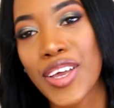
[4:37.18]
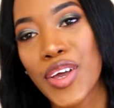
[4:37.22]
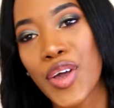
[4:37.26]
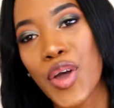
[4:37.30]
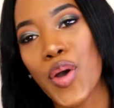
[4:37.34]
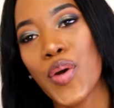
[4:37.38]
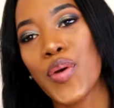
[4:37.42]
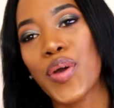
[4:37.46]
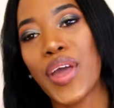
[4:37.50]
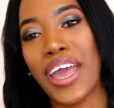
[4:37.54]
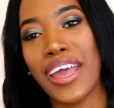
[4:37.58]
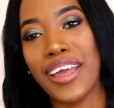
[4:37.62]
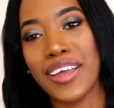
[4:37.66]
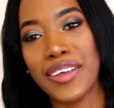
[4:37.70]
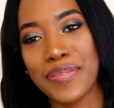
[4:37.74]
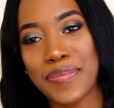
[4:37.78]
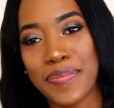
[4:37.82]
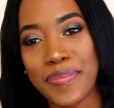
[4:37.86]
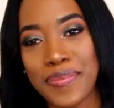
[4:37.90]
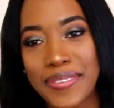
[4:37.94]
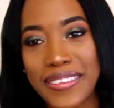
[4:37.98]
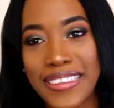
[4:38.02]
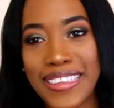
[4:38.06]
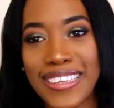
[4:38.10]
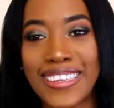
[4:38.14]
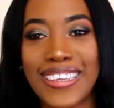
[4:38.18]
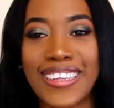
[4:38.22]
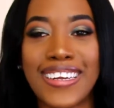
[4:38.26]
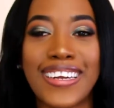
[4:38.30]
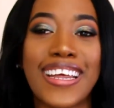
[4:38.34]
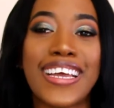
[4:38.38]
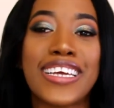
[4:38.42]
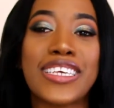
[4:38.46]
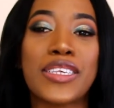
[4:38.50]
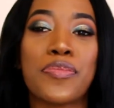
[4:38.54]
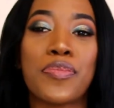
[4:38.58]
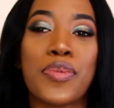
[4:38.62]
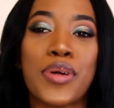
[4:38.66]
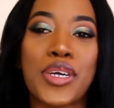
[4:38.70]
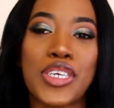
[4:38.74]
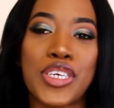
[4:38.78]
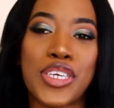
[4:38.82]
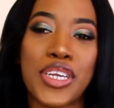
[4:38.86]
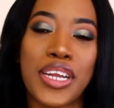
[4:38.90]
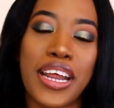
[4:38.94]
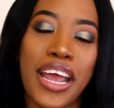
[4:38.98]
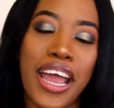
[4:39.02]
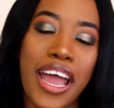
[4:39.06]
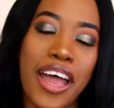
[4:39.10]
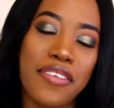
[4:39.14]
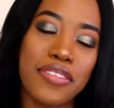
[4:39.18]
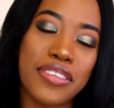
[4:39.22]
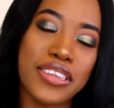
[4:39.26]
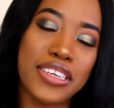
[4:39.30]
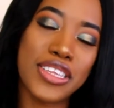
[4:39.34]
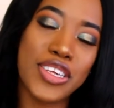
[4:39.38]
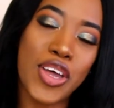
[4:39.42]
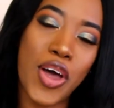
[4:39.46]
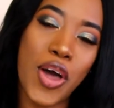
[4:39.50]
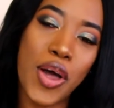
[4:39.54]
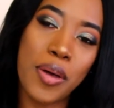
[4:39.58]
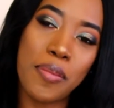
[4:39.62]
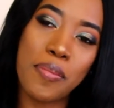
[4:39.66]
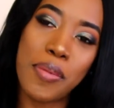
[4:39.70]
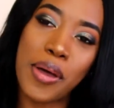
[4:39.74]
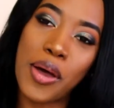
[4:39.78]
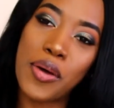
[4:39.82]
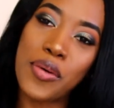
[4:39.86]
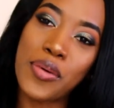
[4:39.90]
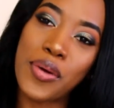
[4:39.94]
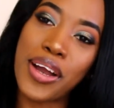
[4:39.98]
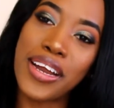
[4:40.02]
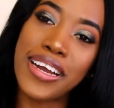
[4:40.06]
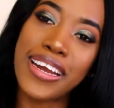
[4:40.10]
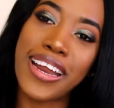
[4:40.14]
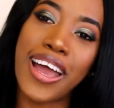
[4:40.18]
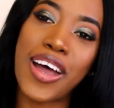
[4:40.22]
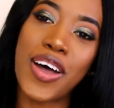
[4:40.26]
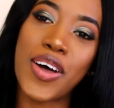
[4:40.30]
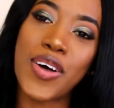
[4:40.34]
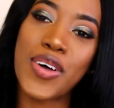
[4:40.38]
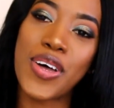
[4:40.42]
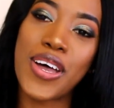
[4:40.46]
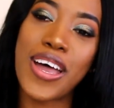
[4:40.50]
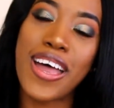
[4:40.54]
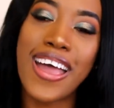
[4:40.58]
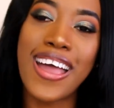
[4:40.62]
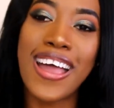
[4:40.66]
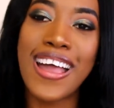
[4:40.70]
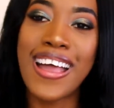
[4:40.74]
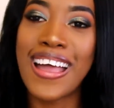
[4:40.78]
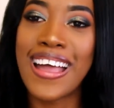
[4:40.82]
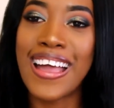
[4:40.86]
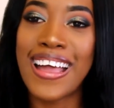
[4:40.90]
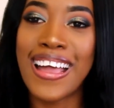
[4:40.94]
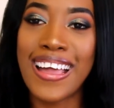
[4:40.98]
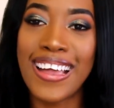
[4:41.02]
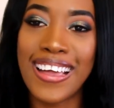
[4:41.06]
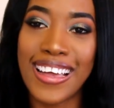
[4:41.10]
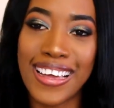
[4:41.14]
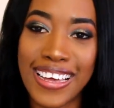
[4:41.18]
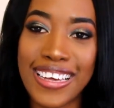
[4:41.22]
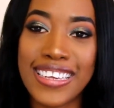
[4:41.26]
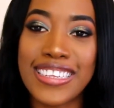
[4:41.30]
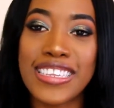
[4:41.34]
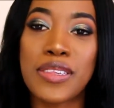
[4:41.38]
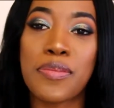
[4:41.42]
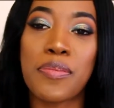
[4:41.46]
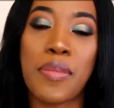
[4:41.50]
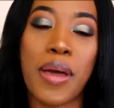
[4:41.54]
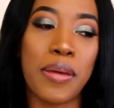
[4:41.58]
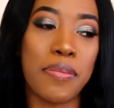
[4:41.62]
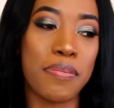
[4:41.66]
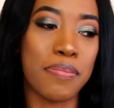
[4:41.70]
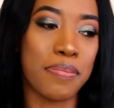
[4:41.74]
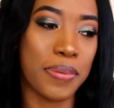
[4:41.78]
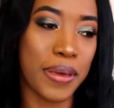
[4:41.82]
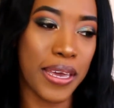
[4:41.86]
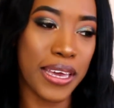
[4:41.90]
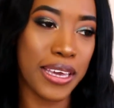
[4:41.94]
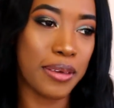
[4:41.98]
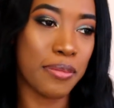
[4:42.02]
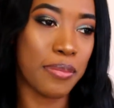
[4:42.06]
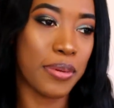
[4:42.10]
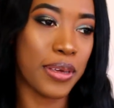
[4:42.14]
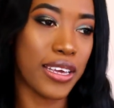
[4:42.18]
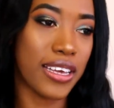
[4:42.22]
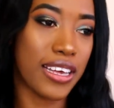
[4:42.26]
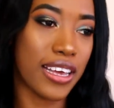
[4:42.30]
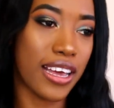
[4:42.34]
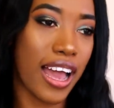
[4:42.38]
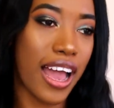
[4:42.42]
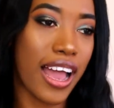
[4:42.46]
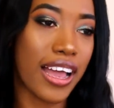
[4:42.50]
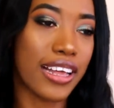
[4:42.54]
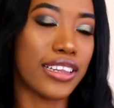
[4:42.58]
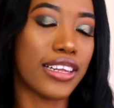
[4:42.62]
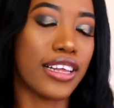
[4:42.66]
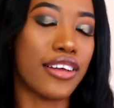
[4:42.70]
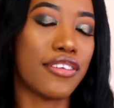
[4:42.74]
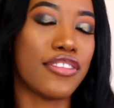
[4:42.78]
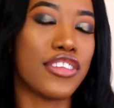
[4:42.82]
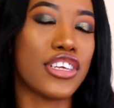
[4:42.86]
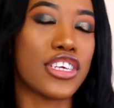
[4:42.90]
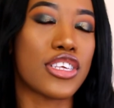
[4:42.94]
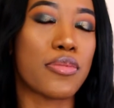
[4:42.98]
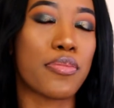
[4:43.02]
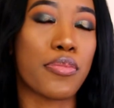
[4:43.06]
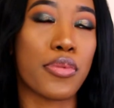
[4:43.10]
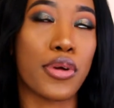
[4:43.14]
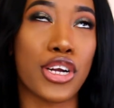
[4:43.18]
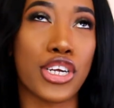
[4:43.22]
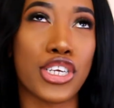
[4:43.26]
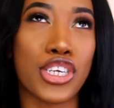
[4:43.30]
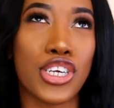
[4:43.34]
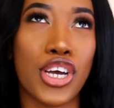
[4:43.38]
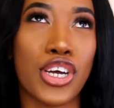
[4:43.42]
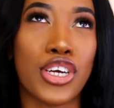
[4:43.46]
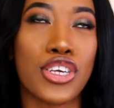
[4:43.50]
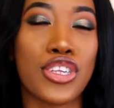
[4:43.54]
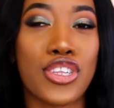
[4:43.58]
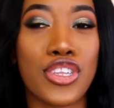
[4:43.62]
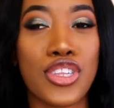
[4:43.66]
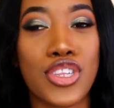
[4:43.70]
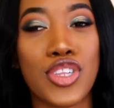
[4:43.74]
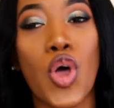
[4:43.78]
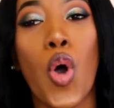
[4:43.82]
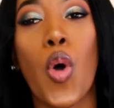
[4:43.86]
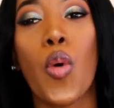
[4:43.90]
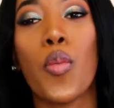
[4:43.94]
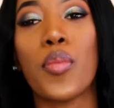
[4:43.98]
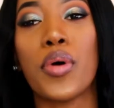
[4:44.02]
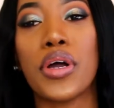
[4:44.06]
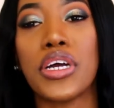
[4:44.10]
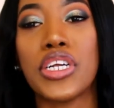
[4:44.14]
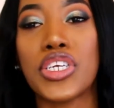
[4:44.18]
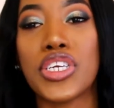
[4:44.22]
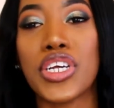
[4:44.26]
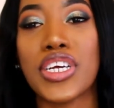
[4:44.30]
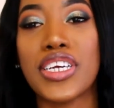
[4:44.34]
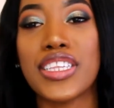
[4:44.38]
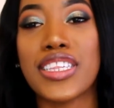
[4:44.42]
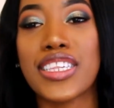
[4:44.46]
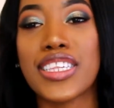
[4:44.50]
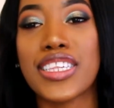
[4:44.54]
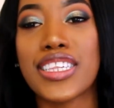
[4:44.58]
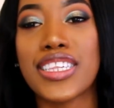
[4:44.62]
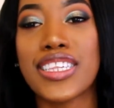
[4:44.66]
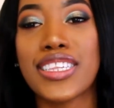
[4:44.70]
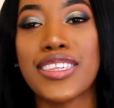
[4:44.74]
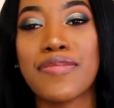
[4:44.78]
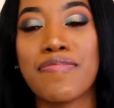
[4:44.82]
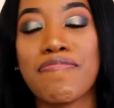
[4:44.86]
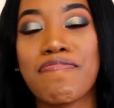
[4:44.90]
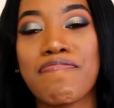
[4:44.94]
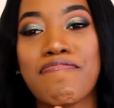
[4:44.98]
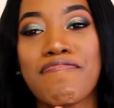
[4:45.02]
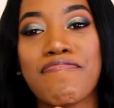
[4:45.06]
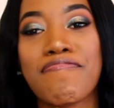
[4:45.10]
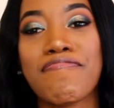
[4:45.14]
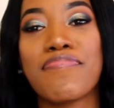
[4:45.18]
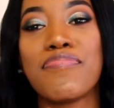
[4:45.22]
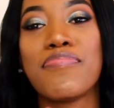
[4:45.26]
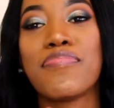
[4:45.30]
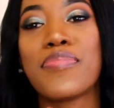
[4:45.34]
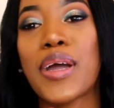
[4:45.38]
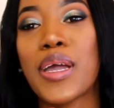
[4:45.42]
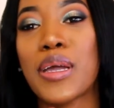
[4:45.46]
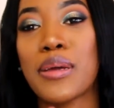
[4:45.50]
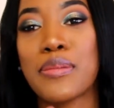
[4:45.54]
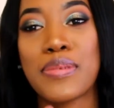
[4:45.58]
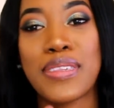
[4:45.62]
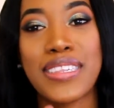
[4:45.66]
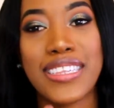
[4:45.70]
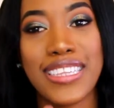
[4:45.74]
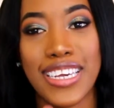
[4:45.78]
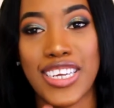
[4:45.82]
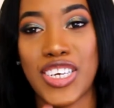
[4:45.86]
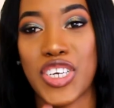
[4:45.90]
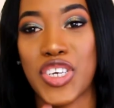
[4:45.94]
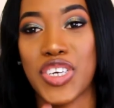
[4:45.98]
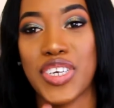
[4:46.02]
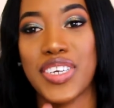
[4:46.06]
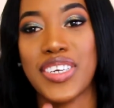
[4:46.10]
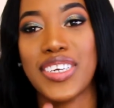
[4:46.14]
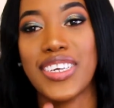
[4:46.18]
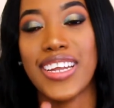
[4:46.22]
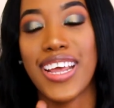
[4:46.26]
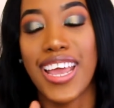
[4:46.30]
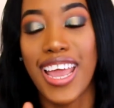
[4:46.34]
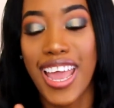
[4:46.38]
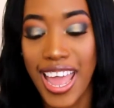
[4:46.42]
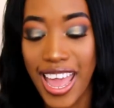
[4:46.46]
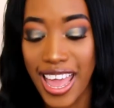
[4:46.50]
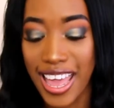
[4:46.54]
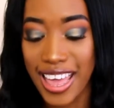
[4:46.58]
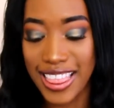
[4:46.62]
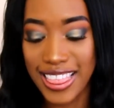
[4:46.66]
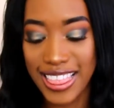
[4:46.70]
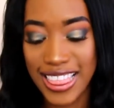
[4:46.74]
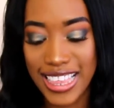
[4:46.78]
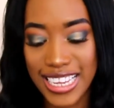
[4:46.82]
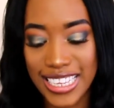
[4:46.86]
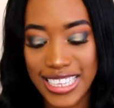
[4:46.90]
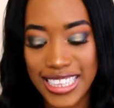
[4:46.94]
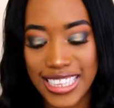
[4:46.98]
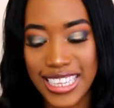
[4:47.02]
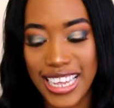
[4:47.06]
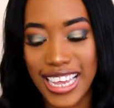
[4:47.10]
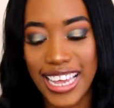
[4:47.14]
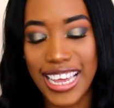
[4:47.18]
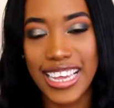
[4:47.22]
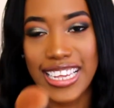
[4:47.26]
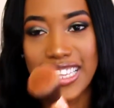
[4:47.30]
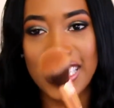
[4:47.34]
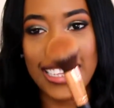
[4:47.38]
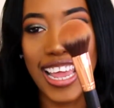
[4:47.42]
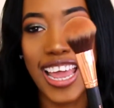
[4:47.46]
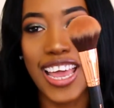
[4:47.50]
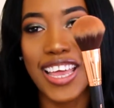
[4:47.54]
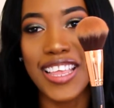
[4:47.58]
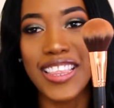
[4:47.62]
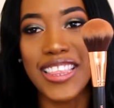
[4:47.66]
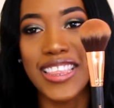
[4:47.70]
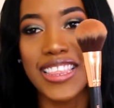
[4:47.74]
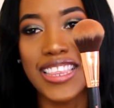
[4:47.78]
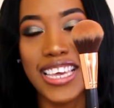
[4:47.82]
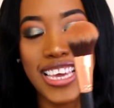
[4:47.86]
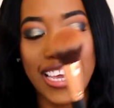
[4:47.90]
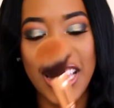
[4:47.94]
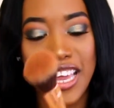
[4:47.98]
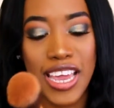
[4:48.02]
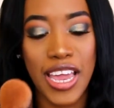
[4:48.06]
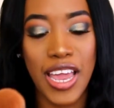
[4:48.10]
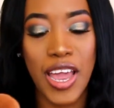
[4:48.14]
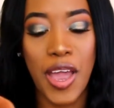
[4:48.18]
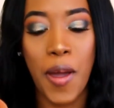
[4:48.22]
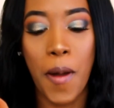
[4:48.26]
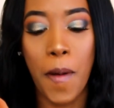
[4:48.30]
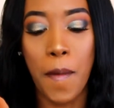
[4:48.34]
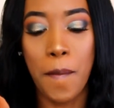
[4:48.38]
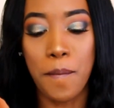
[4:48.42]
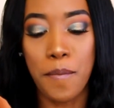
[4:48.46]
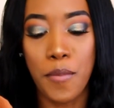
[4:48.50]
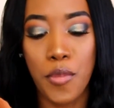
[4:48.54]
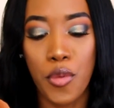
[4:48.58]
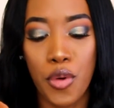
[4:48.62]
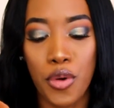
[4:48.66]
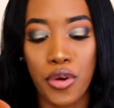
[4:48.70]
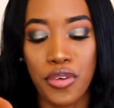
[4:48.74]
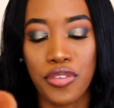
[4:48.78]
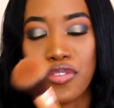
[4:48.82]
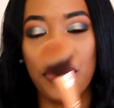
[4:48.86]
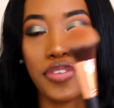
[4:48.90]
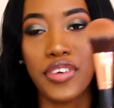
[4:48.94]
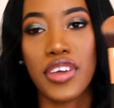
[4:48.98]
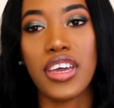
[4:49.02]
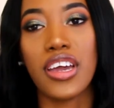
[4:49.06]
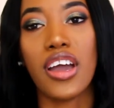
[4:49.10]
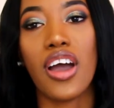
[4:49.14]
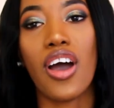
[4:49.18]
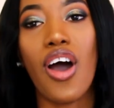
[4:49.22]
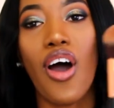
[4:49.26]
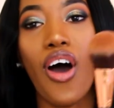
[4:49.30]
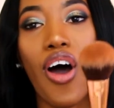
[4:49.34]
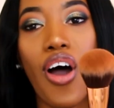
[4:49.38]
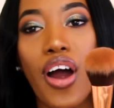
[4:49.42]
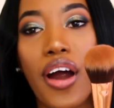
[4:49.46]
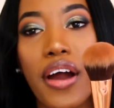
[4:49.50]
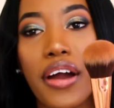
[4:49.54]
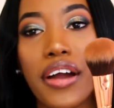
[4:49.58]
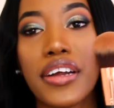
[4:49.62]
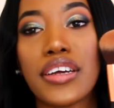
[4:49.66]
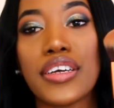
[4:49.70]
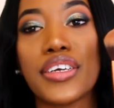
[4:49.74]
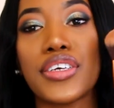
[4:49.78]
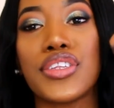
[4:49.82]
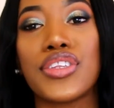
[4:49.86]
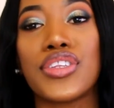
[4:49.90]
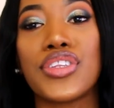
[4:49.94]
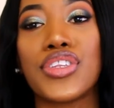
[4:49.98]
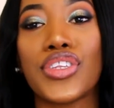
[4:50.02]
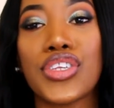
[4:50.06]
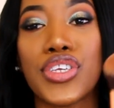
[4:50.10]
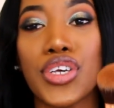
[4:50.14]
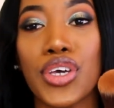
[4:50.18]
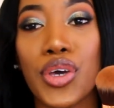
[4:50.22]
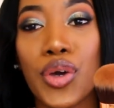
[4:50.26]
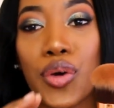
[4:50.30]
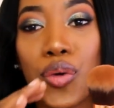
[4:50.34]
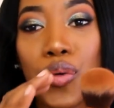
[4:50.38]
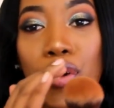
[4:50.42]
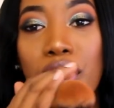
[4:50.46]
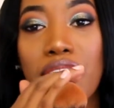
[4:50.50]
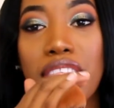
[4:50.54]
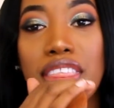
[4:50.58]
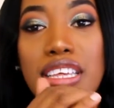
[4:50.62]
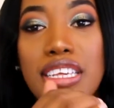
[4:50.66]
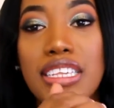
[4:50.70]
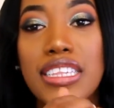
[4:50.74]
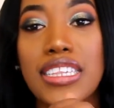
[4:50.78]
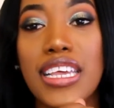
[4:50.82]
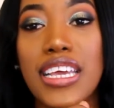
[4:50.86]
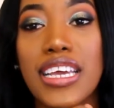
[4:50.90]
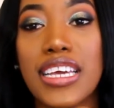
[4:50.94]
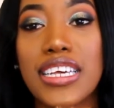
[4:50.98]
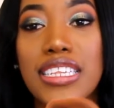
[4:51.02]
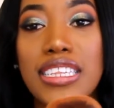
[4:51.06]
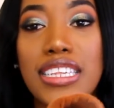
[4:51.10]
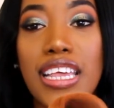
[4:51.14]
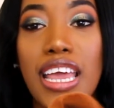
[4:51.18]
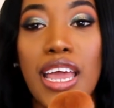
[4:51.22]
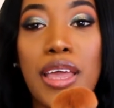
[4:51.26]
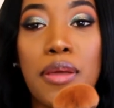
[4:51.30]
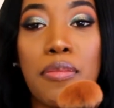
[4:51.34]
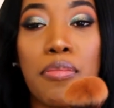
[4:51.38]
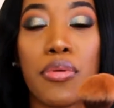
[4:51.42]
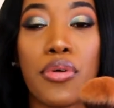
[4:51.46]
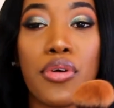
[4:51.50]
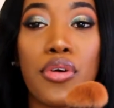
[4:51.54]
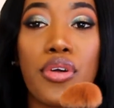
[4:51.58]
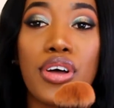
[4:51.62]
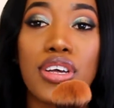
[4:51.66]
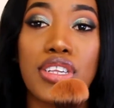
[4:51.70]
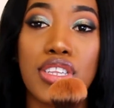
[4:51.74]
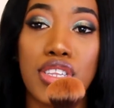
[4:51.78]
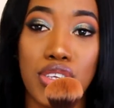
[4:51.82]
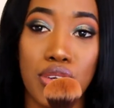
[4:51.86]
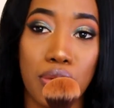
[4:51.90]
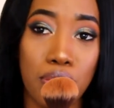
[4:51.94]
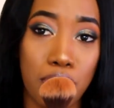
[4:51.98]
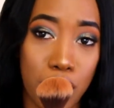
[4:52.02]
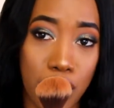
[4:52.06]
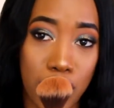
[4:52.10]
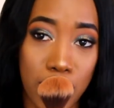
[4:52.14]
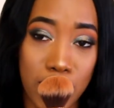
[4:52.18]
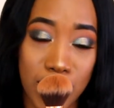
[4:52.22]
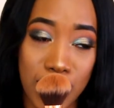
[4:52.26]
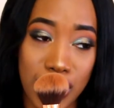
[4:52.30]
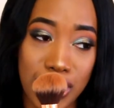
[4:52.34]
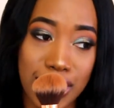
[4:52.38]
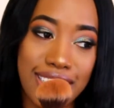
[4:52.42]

Okay, the next brush that I have to talk about right now is my baby. I love this brush so much. It's my obsession. This is the Morphe R2. This is a bronzer brush.